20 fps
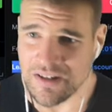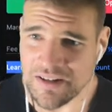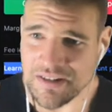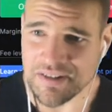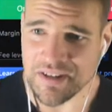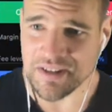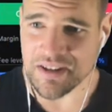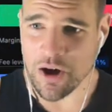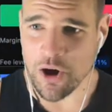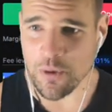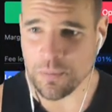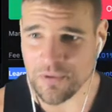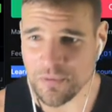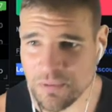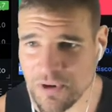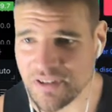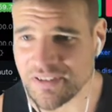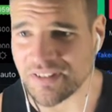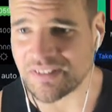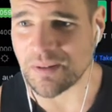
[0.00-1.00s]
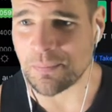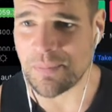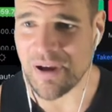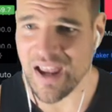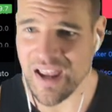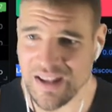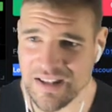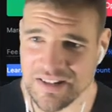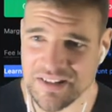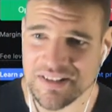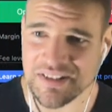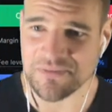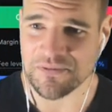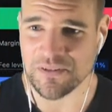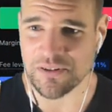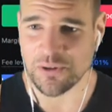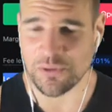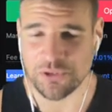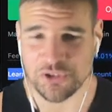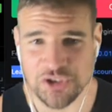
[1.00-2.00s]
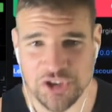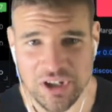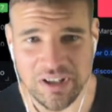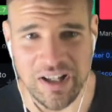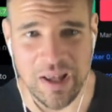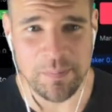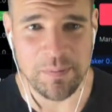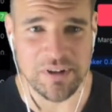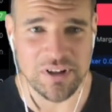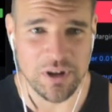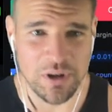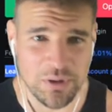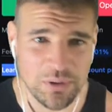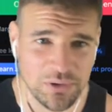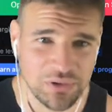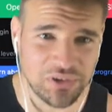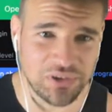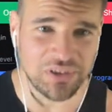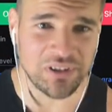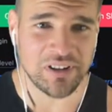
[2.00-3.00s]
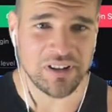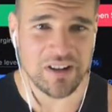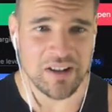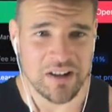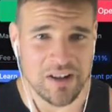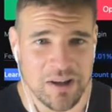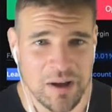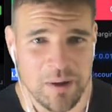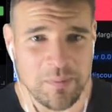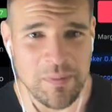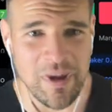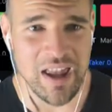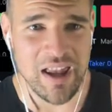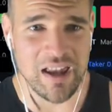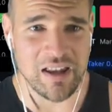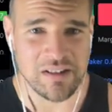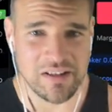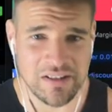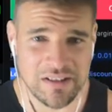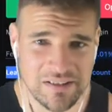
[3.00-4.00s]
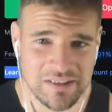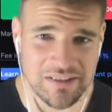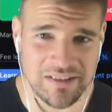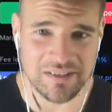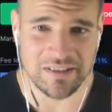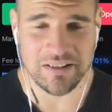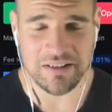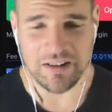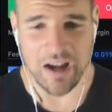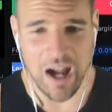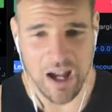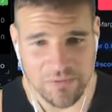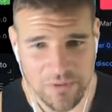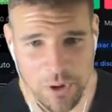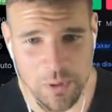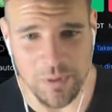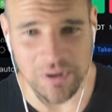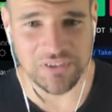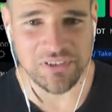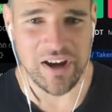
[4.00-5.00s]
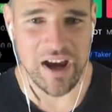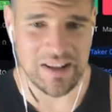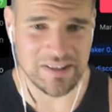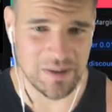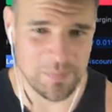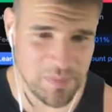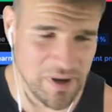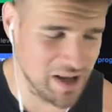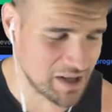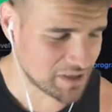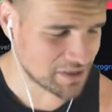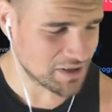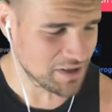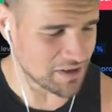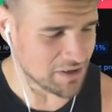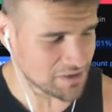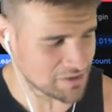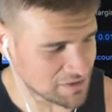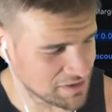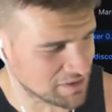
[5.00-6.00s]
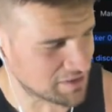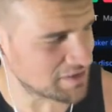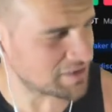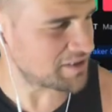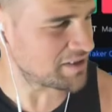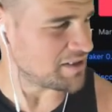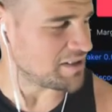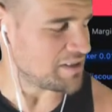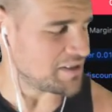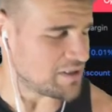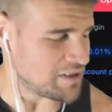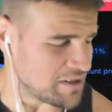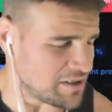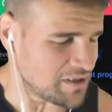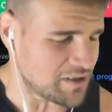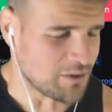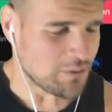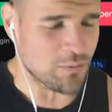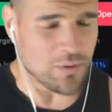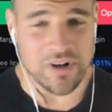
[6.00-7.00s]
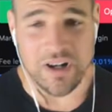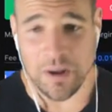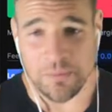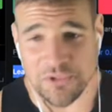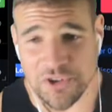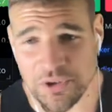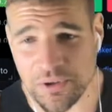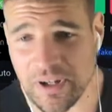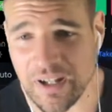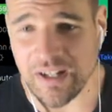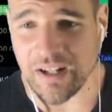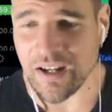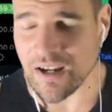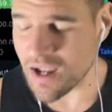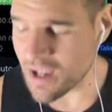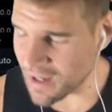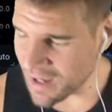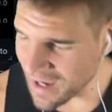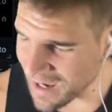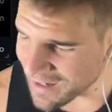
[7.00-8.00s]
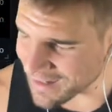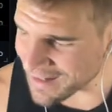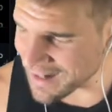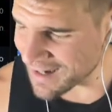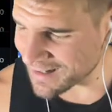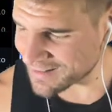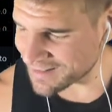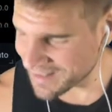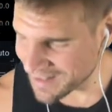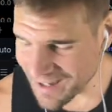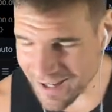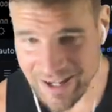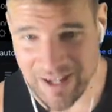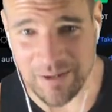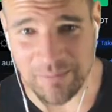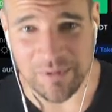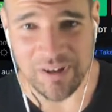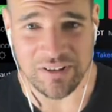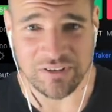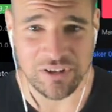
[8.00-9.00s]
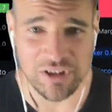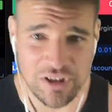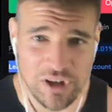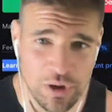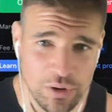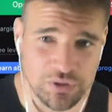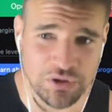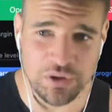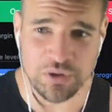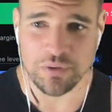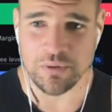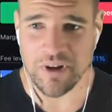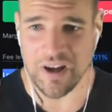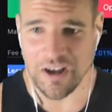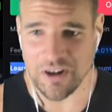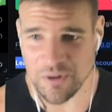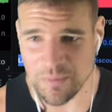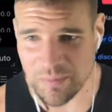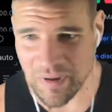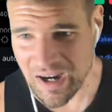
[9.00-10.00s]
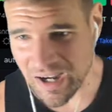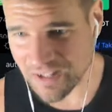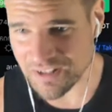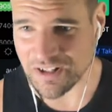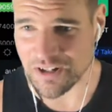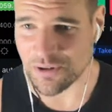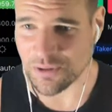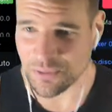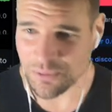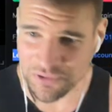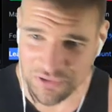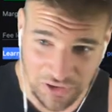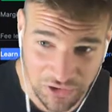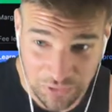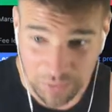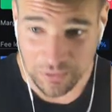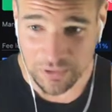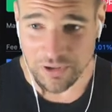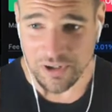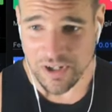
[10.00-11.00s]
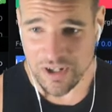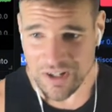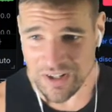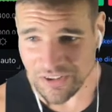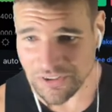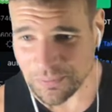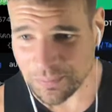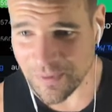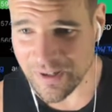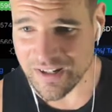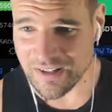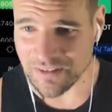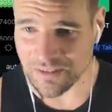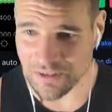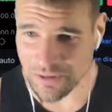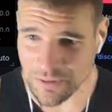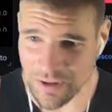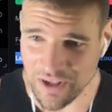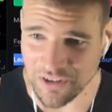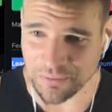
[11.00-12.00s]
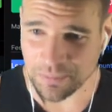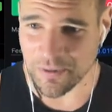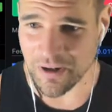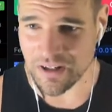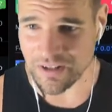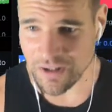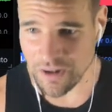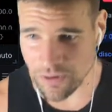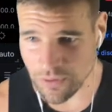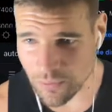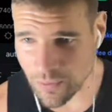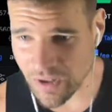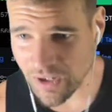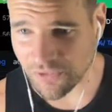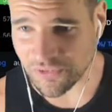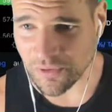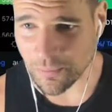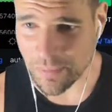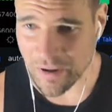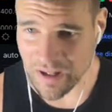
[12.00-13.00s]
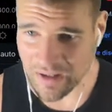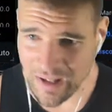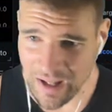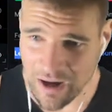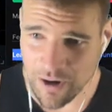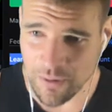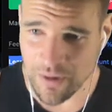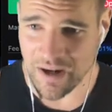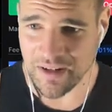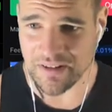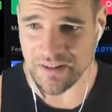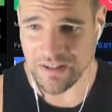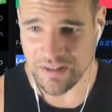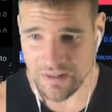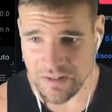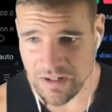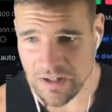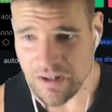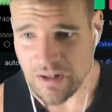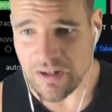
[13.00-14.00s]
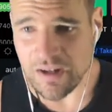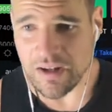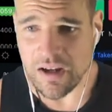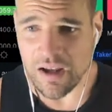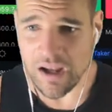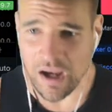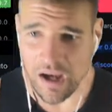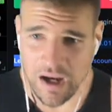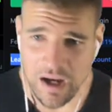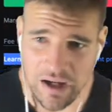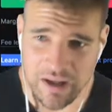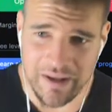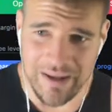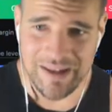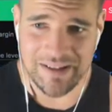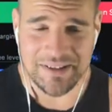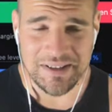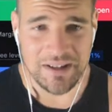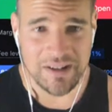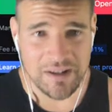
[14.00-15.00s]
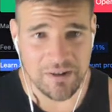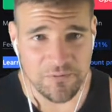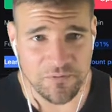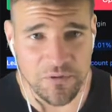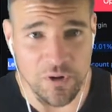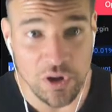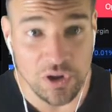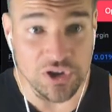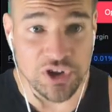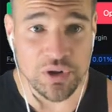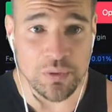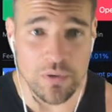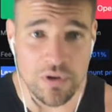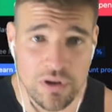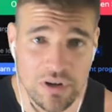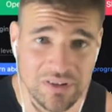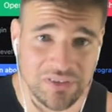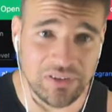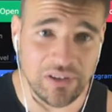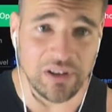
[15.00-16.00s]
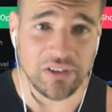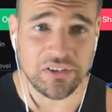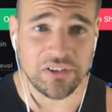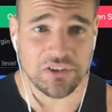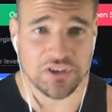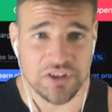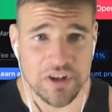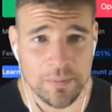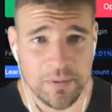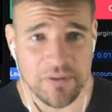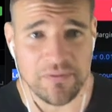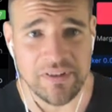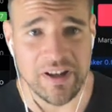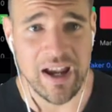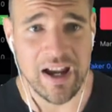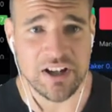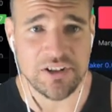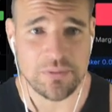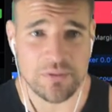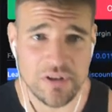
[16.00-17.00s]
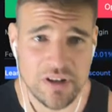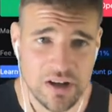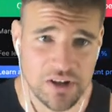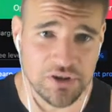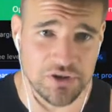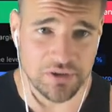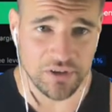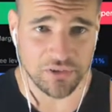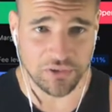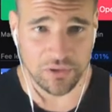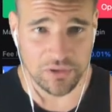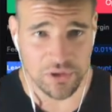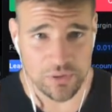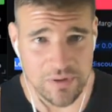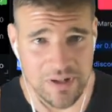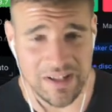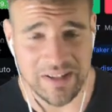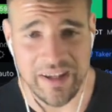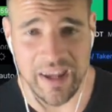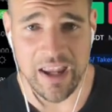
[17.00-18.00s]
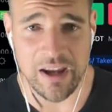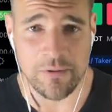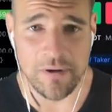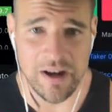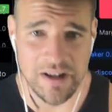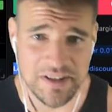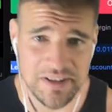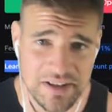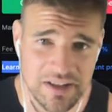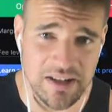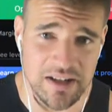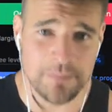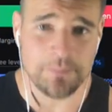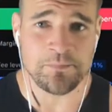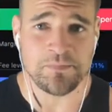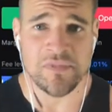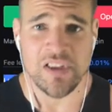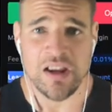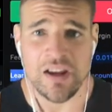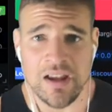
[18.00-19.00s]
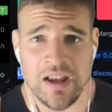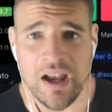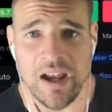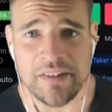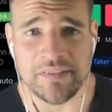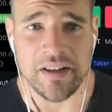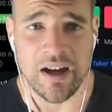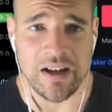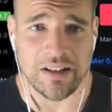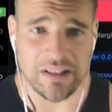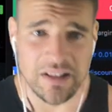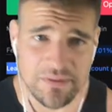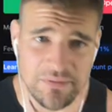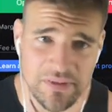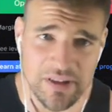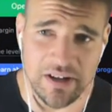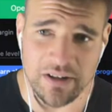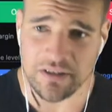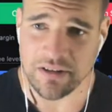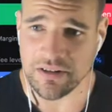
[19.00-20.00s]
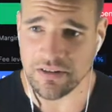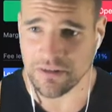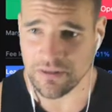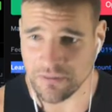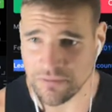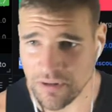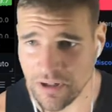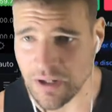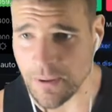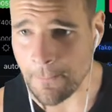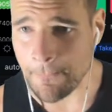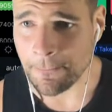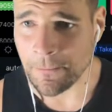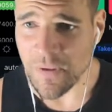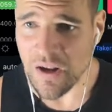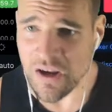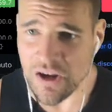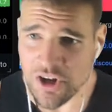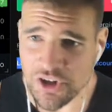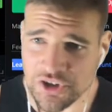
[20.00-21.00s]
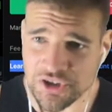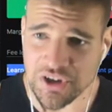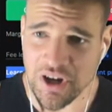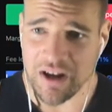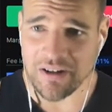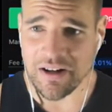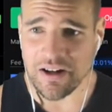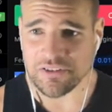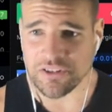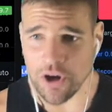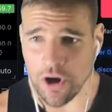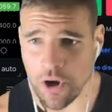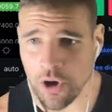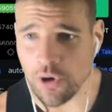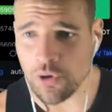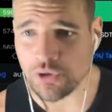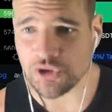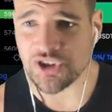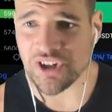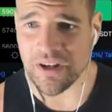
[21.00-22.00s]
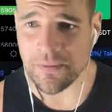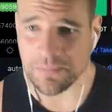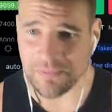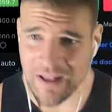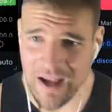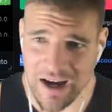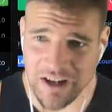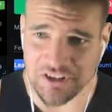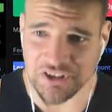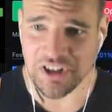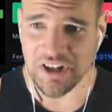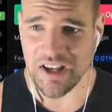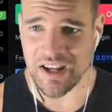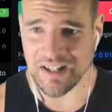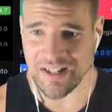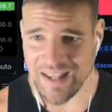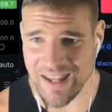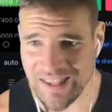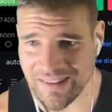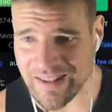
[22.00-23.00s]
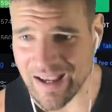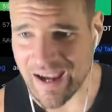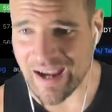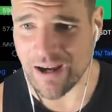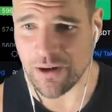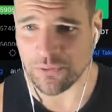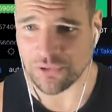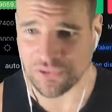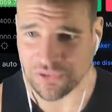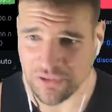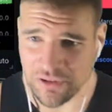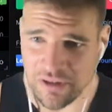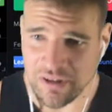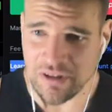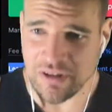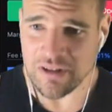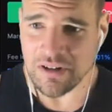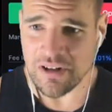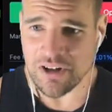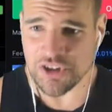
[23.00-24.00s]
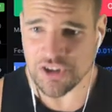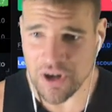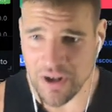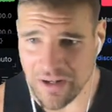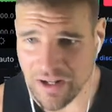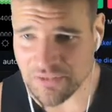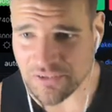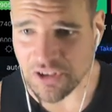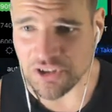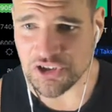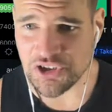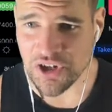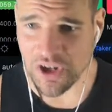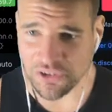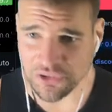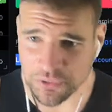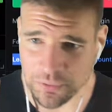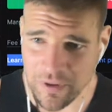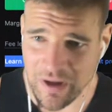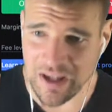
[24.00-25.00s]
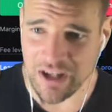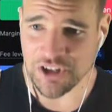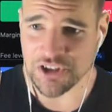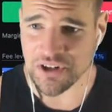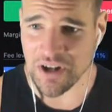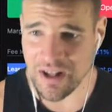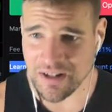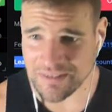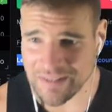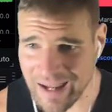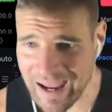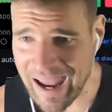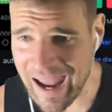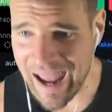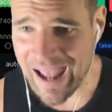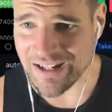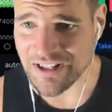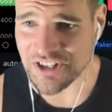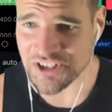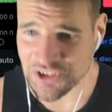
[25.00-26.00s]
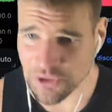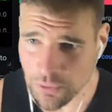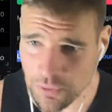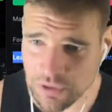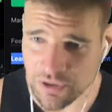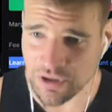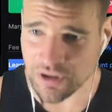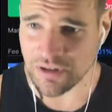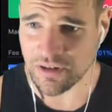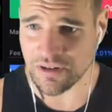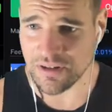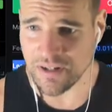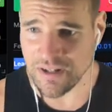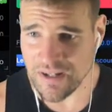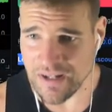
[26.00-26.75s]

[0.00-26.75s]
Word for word: He says, I hope you brought the Depends for those jalapenos. Man, I've always got Depends on when I'm trading. Ain't got time to go to El Baño, since we're speaking a little Espanol. What is a Palau ID? It's a virtual citizenship of an actual country. So you can KYC and not live there, right? Shout out to OG Blockchain in the house. Shout out to Just Ray. Shout out to Had Store.